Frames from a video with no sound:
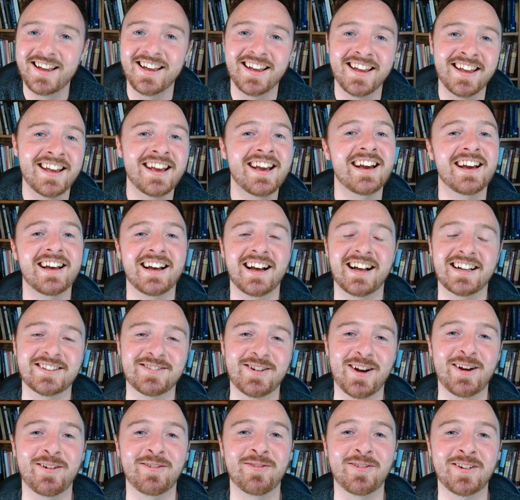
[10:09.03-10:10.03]
That's
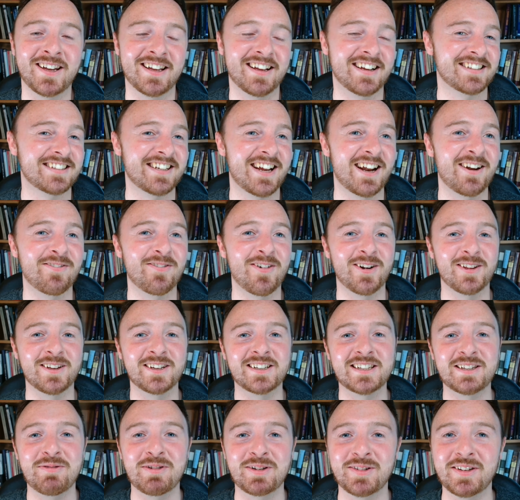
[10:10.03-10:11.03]
kind of funny
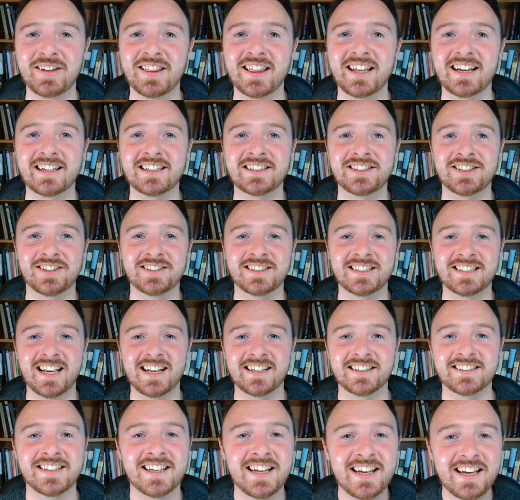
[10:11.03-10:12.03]
because it makes you think of a church
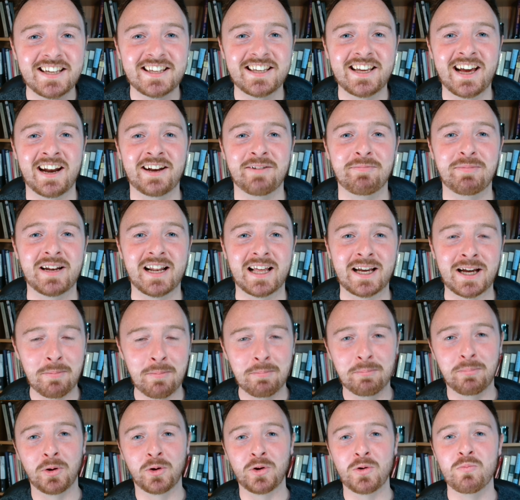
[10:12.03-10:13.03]
dance. You had to be like
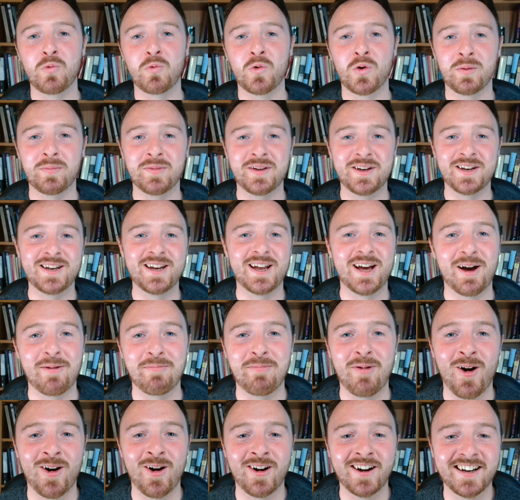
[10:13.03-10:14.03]
Book of Mormon
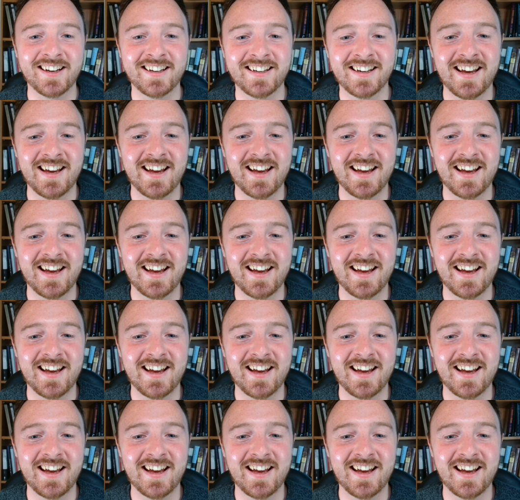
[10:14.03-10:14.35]
apart.